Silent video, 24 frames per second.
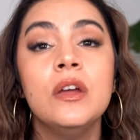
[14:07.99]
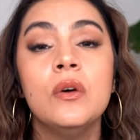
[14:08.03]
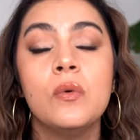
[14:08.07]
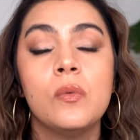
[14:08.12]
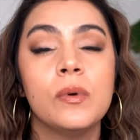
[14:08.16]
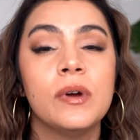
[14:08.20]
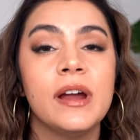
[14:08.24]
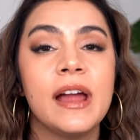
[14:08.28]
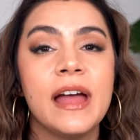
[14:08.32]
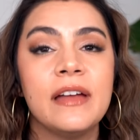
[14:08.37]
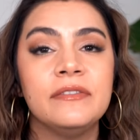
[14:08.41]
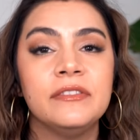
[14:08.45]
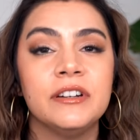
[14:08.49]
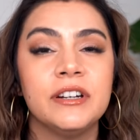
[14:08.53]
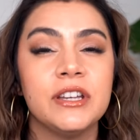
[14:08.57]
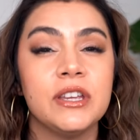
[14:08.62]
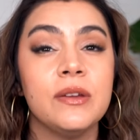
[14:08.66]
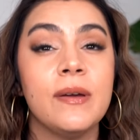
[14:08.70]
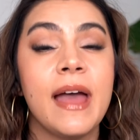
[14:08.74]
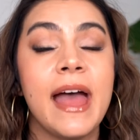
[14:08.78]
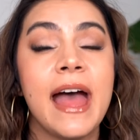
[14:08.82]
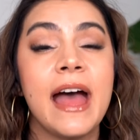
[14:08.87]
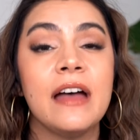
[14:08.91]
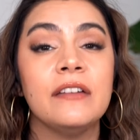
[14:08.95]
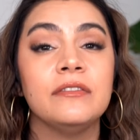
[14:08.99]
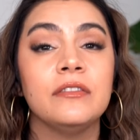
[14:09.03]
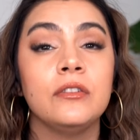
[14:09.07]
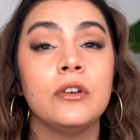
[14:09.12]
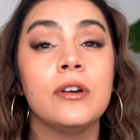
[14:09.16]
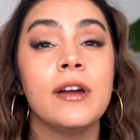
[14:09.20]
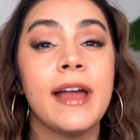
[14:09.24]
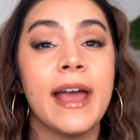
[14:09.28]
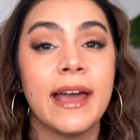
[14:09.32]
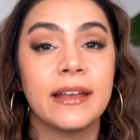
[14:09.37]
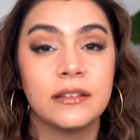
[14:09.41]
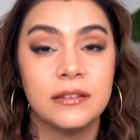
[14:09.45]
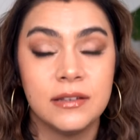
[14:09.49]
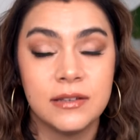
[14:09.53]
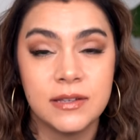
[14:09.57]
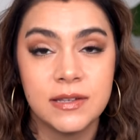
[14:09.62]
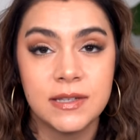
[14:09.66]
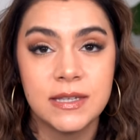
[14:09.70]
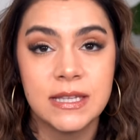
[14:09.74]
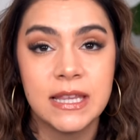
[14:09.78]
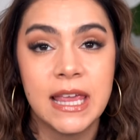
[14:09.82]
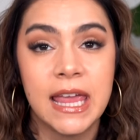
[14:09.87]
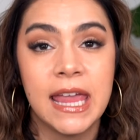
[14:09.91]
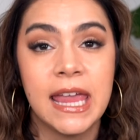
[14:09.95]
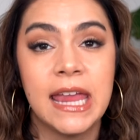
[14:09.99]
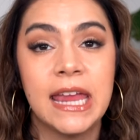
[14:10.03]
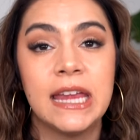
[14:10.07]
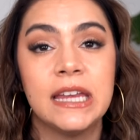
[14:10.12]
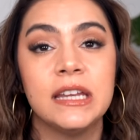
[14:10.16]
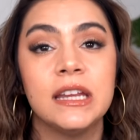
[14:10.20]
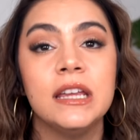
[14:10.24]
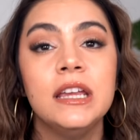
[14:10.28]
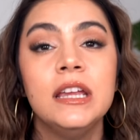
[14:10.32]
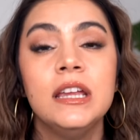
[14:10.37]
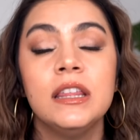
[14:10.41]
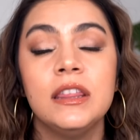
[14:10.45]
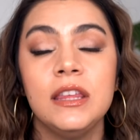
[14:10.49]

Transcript: wherever you have cracked skin.